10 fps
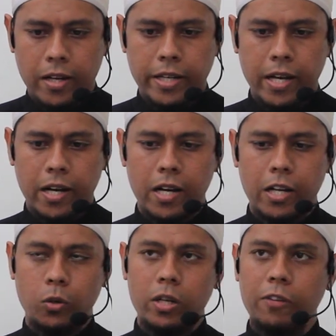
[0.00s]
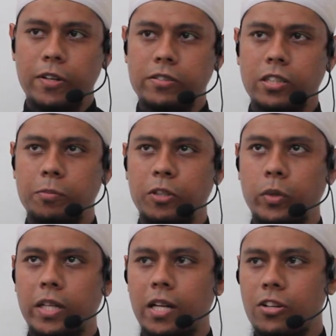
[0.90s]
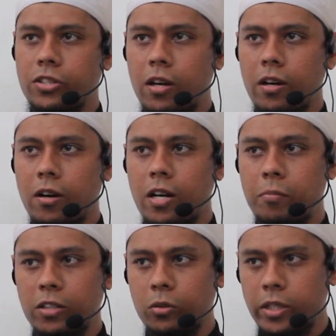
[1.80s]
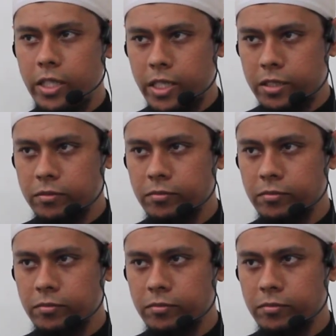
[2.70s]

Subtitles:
There are no differences between Al-Asha'ira and Maturidiyya.